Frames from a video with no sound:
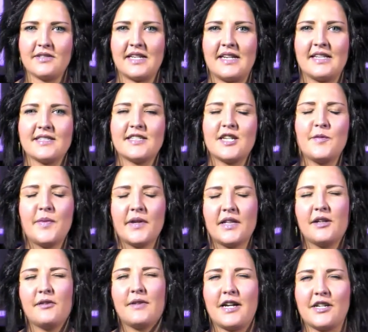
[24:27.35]
and it's
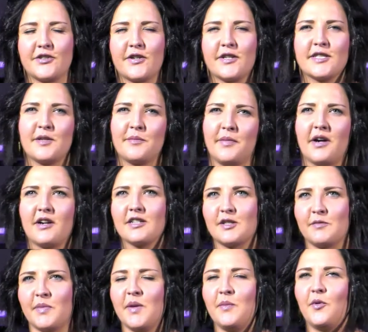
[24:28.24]
typically restaurants and bars
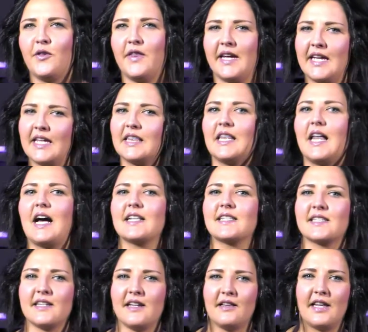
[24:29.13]
and people that get a
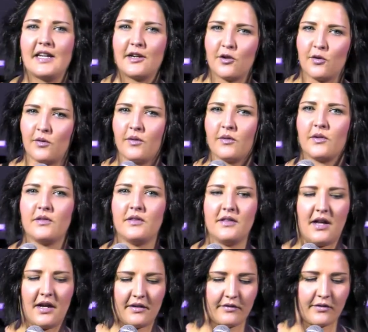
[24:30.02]

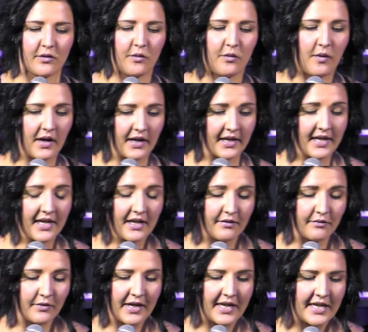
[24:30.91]
lot of quantity
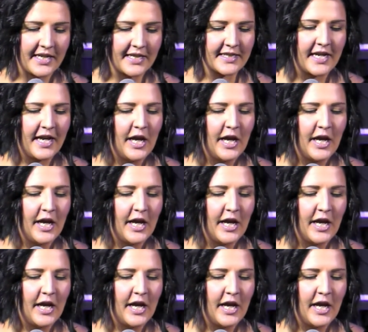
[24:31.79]
of ratings,